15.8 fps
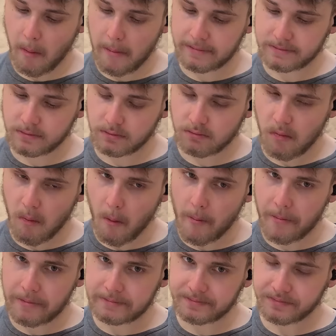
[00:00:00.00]
think this
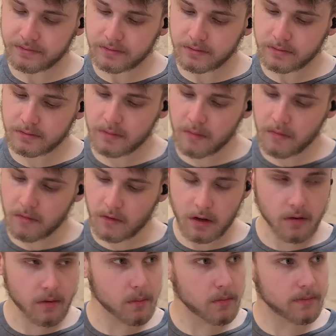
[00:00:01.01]
compares to the
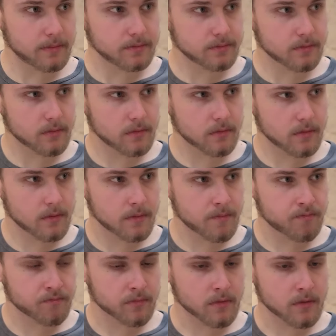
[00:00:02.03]
standard mince
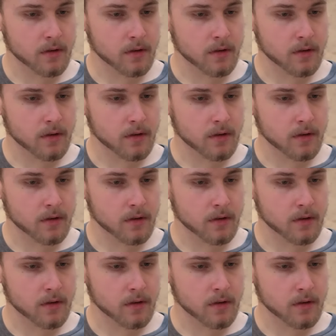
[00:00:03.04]
dish then,